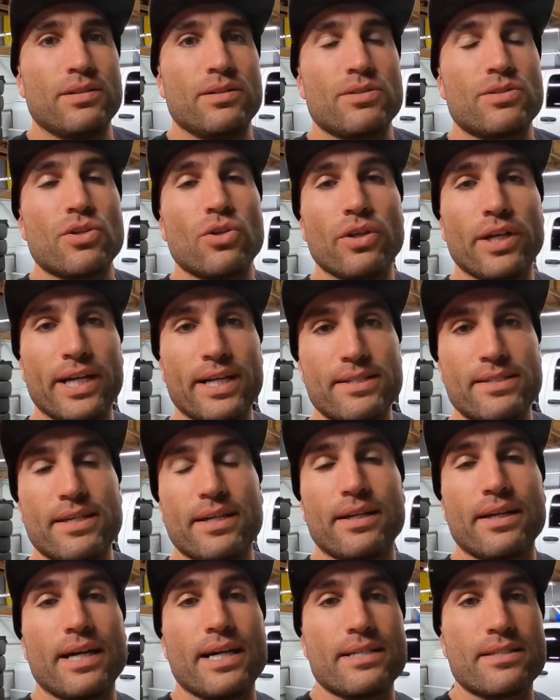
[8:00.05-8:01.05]
So like I
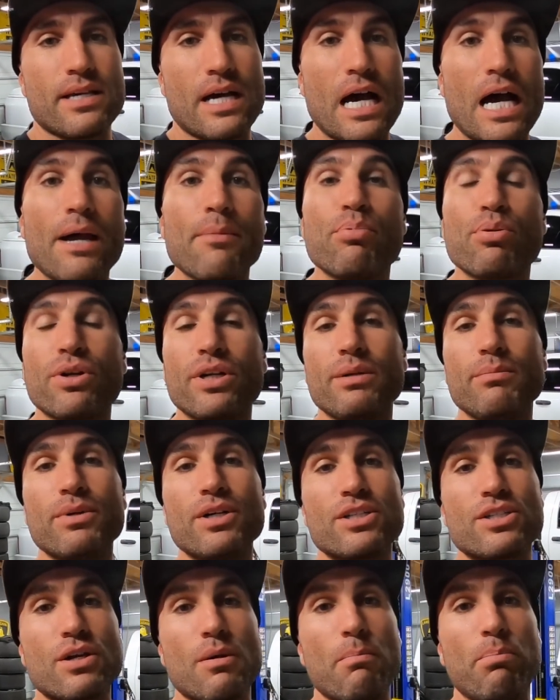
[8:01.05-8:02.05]
said, guys, I pretty
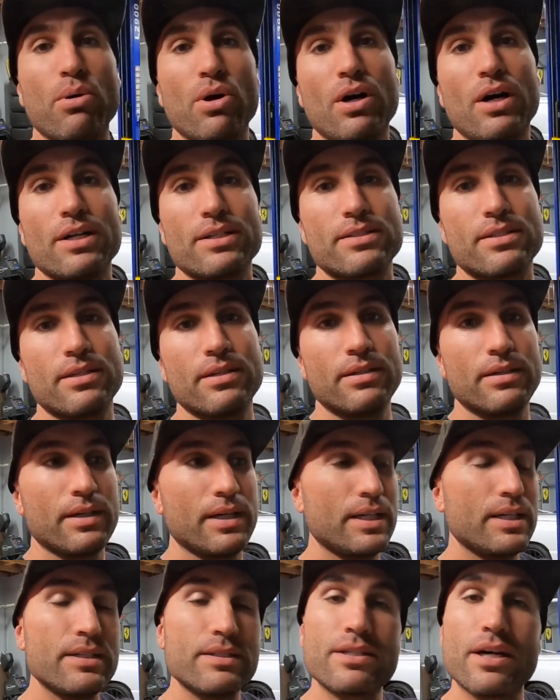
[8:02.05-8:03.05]
much bought
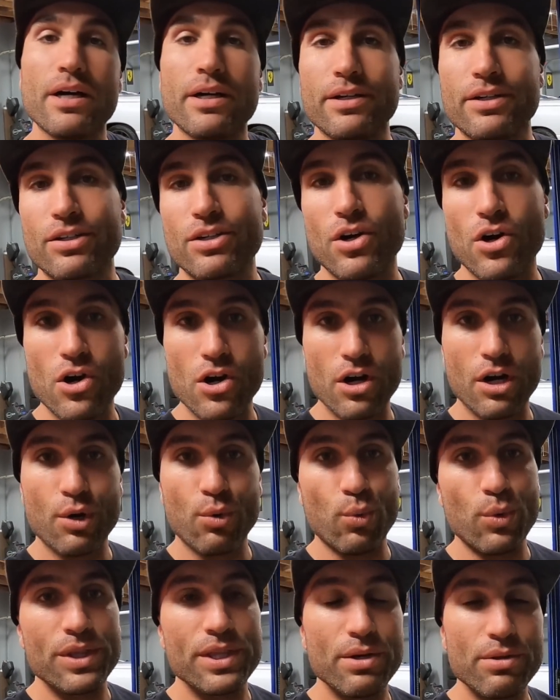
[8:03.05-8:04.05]
an entire car
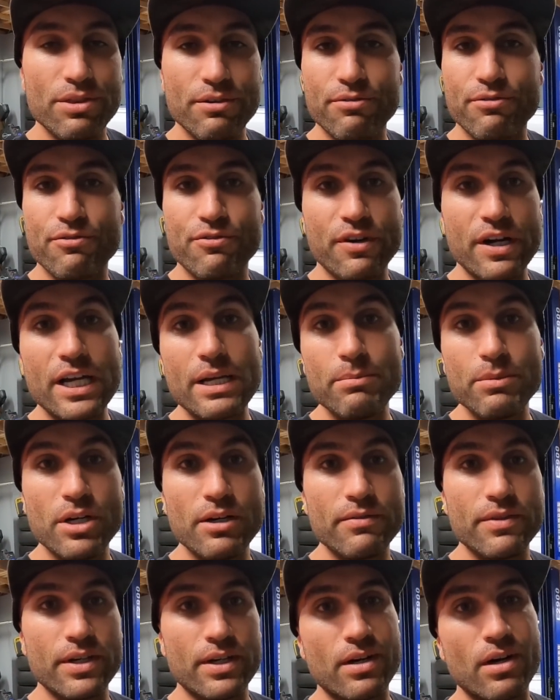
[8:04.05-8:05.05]
without the frame
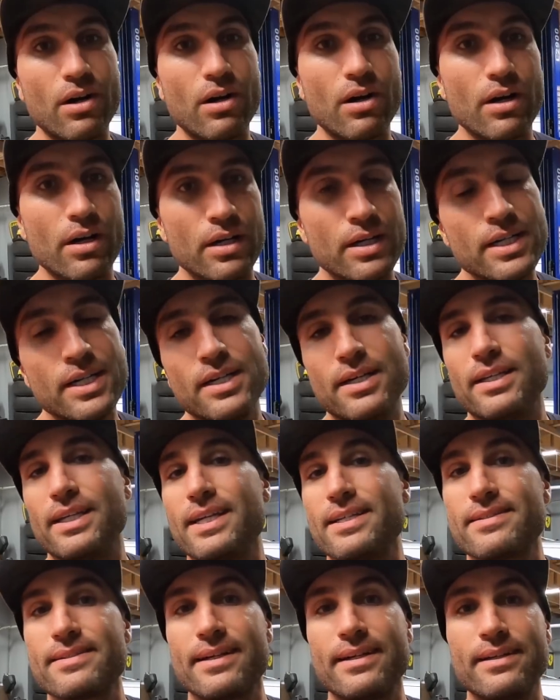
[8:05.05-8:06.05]
of the car.
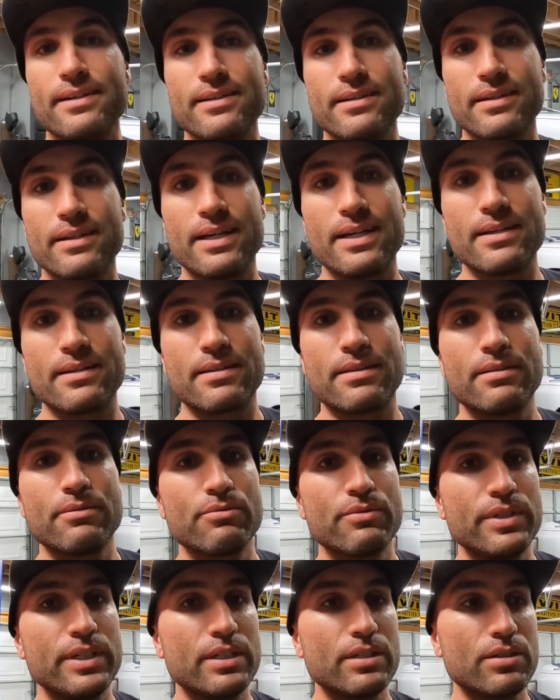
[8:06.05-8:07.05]
Yes, I didn't get the
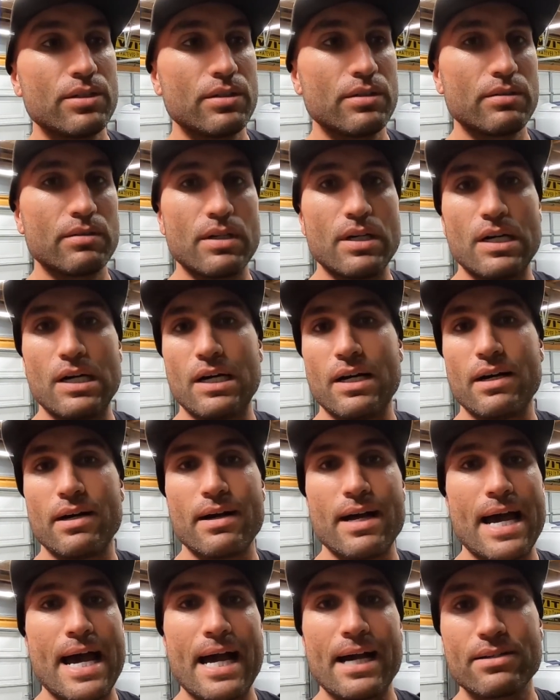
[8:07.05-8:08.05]
rear
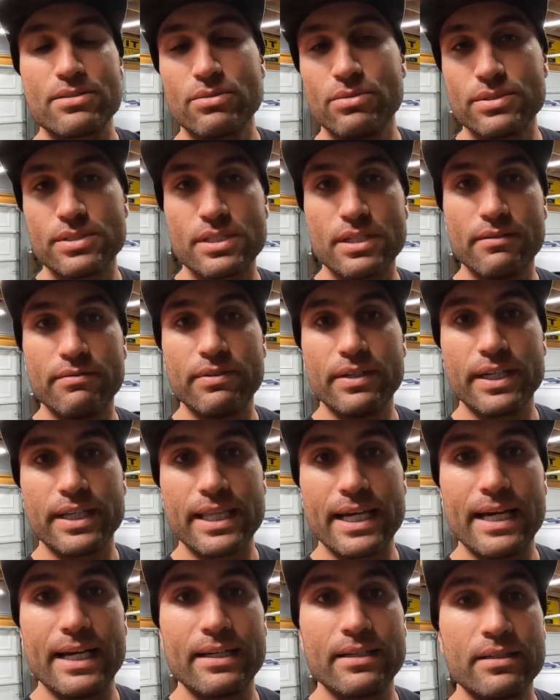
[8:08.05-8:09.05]
axle and stuff like
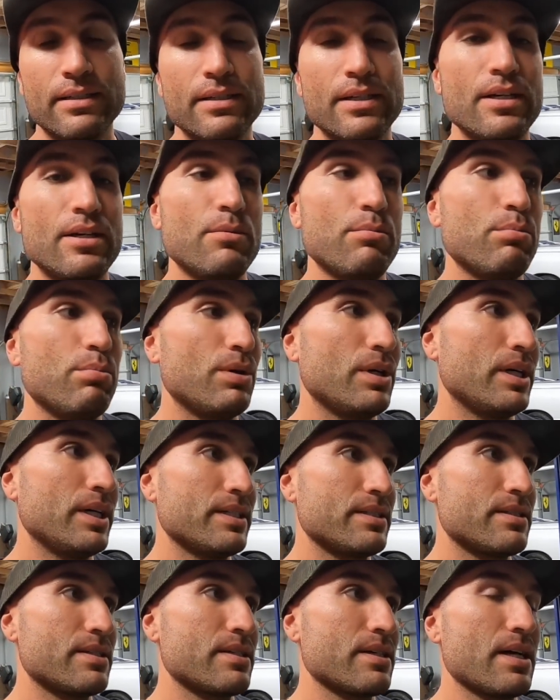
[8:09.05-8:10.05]
that,
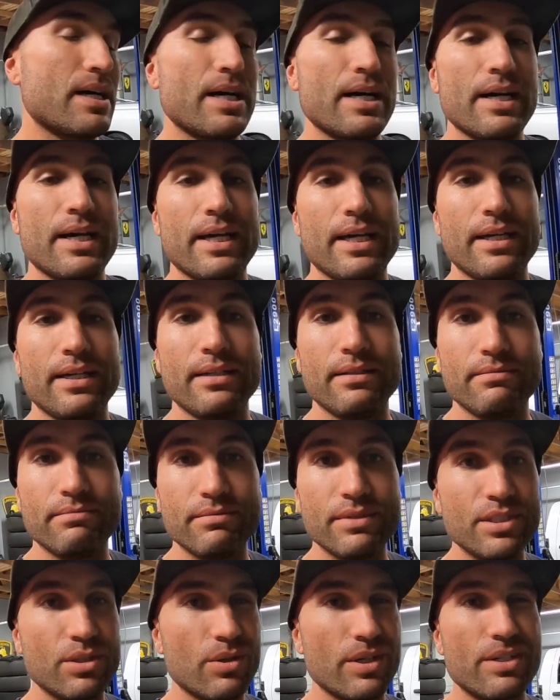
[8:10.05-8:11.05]
but I
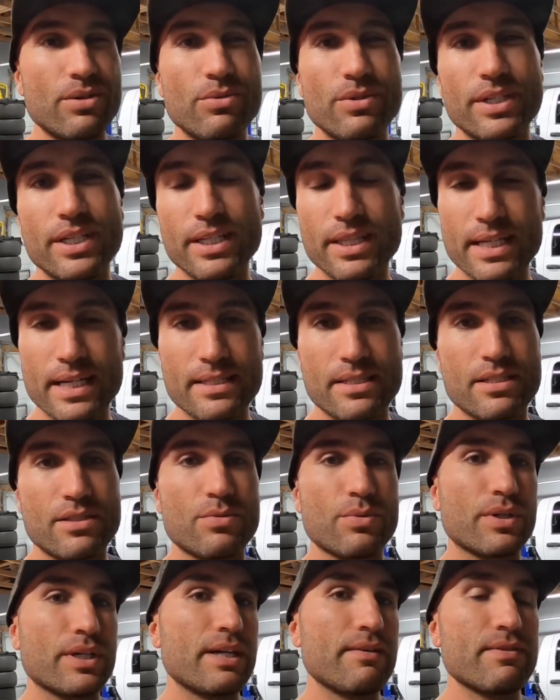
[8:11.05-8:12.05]
don't need that
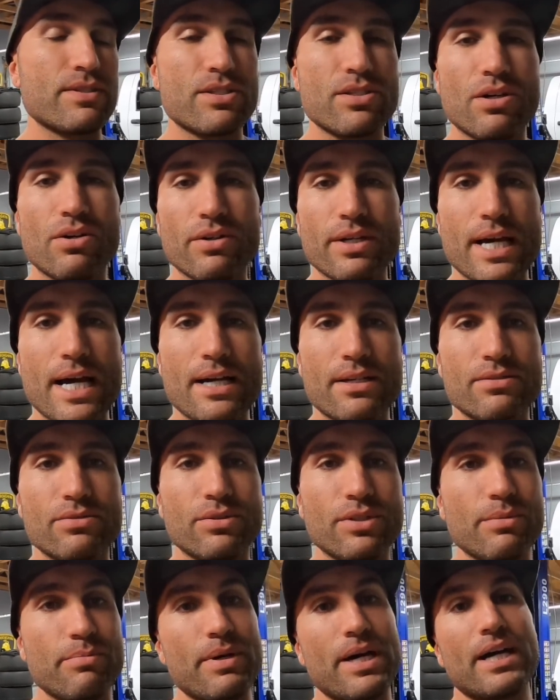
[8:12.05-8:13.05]
since we're gonna have a solid
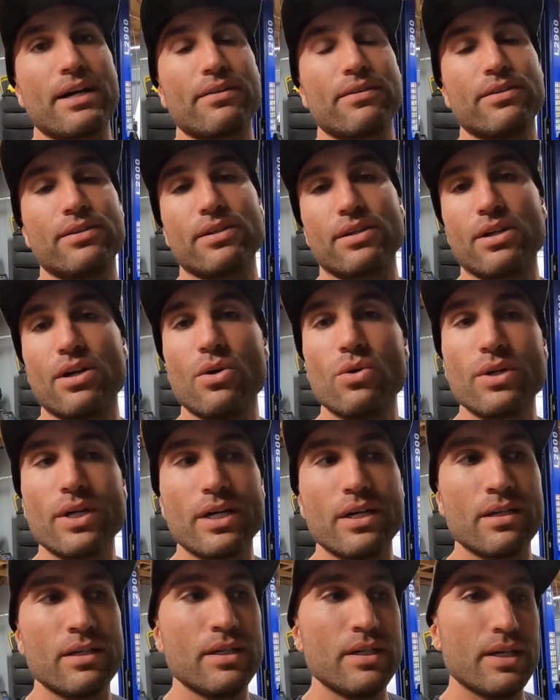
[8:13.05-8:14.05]
axle in the back of the
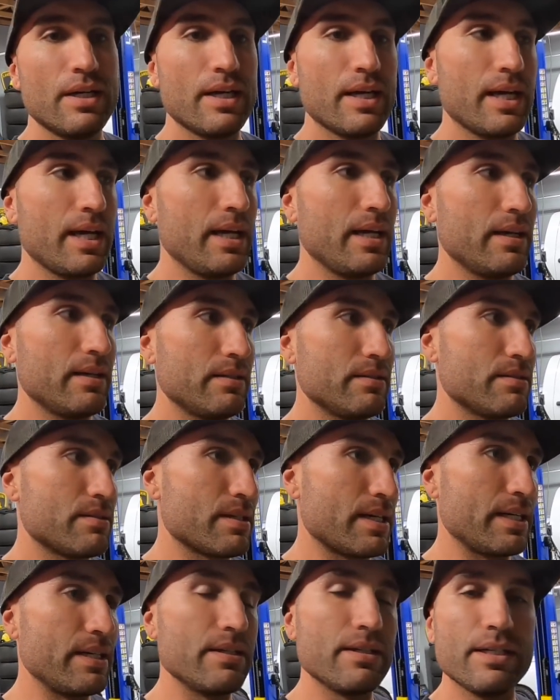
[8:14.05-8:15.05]
Dakota, and
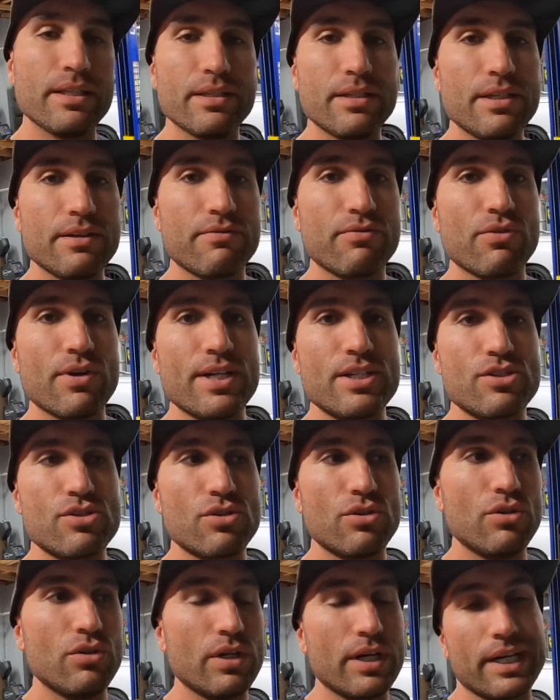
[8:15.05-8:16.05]
I didn't need the
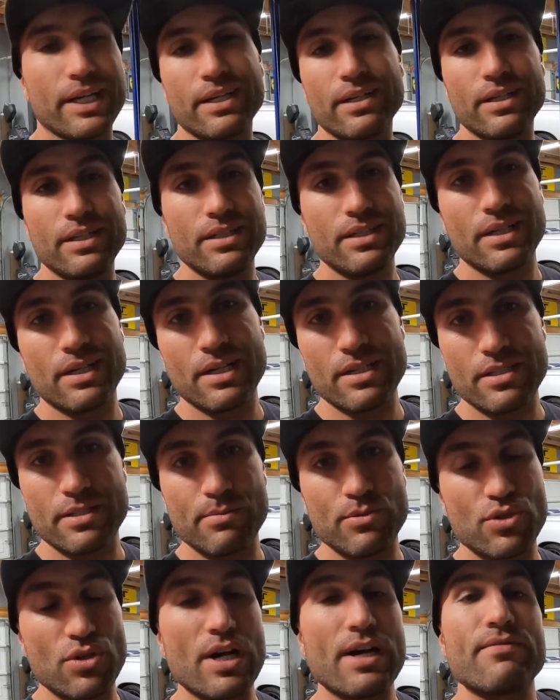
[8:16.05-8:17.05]
differential. I'm gonna need a
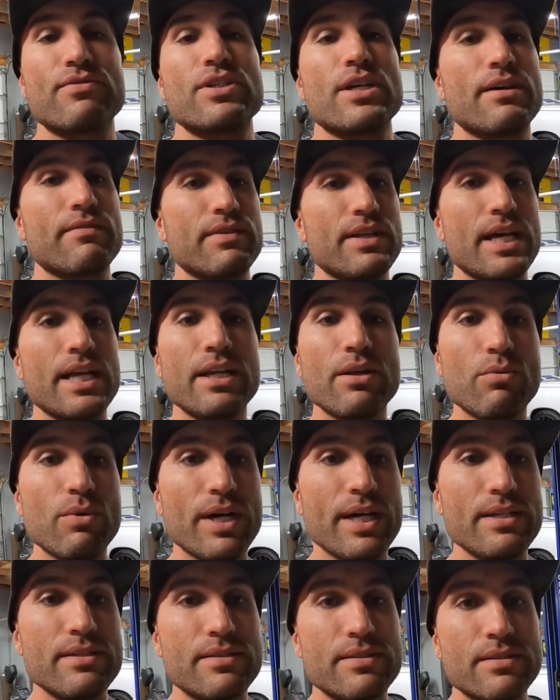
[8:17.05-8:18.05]
custom drive shaft
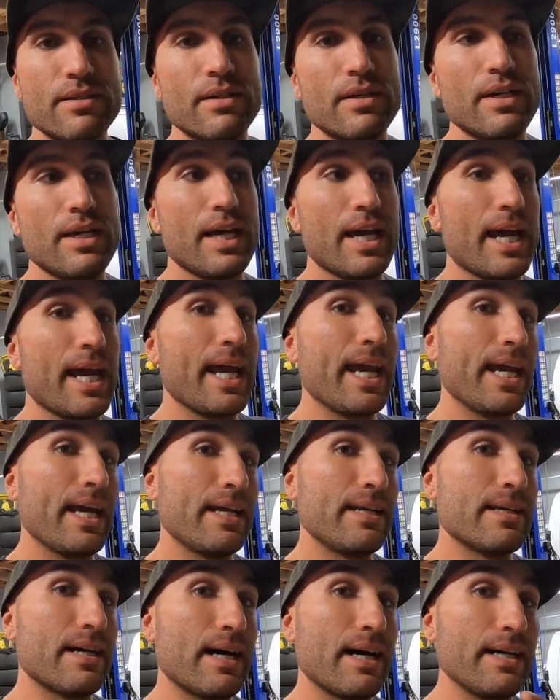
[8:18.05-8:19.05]
anyways.
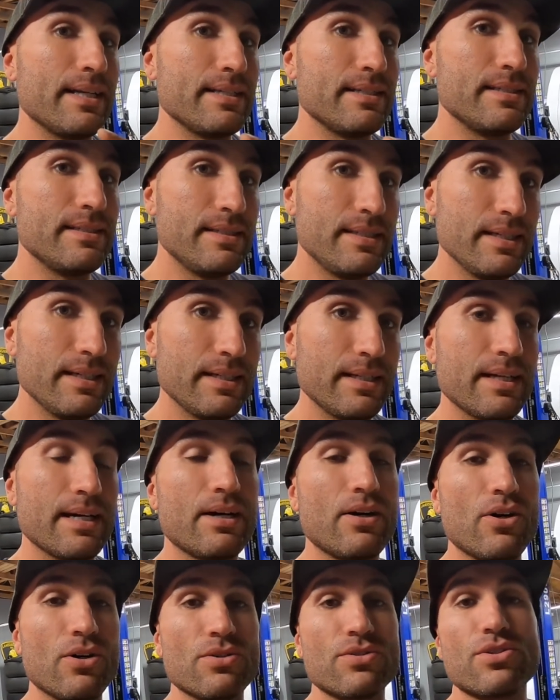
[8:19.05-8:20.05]
And I
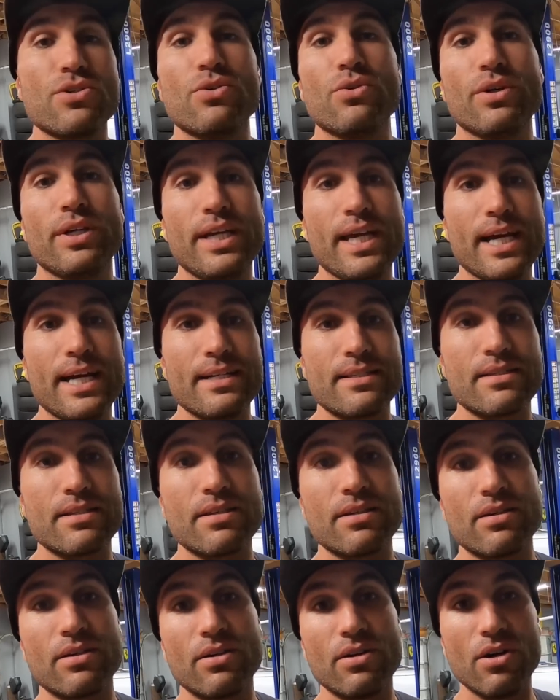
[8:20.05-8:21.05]
did also
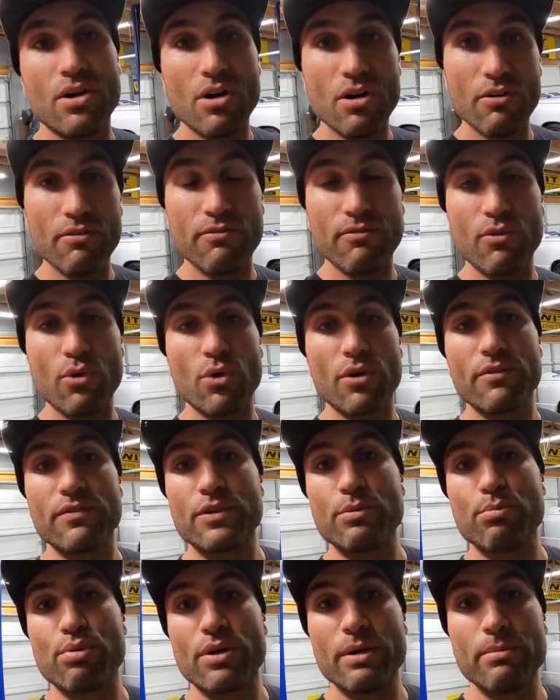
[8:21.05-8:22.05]
get all 4 of
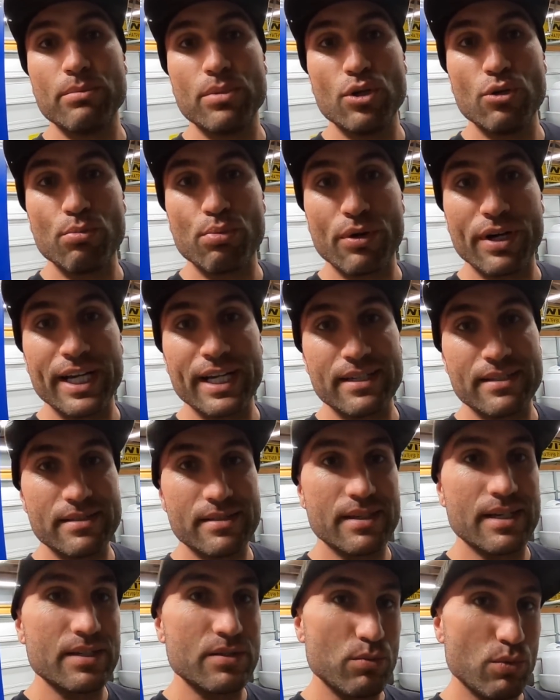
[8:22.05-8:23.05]
the Brembo
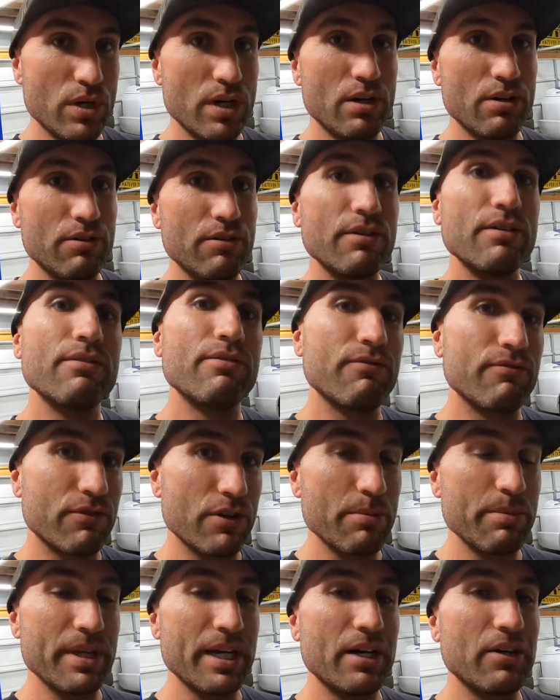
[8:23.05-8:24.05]
brakes as well
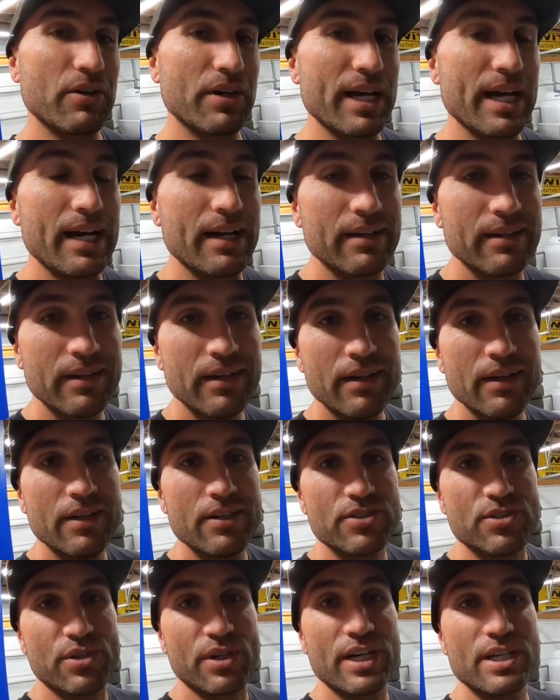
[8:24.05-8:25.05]
from the Hellcat.
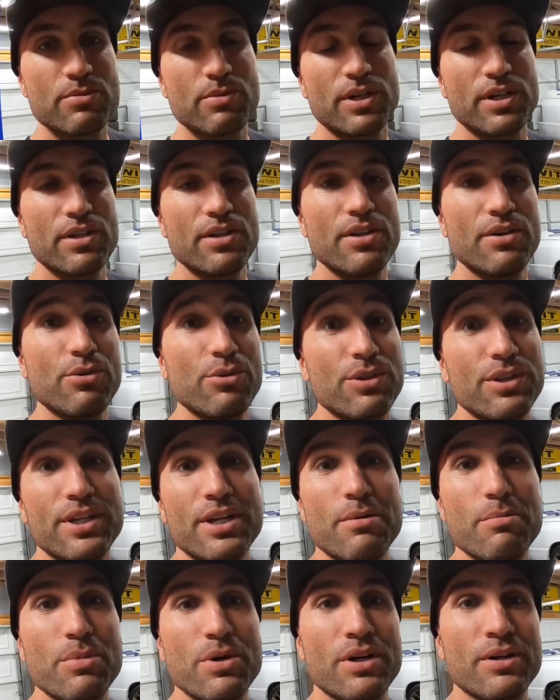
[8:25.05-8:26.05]
So you guys wanna know the
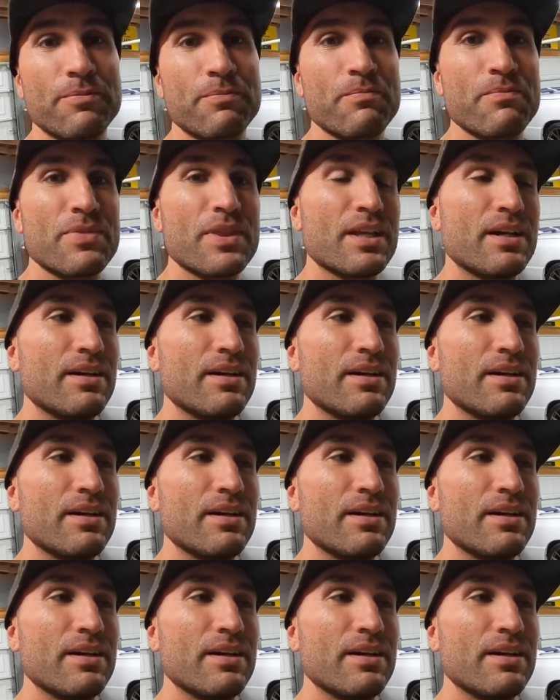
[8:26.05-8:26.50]
number?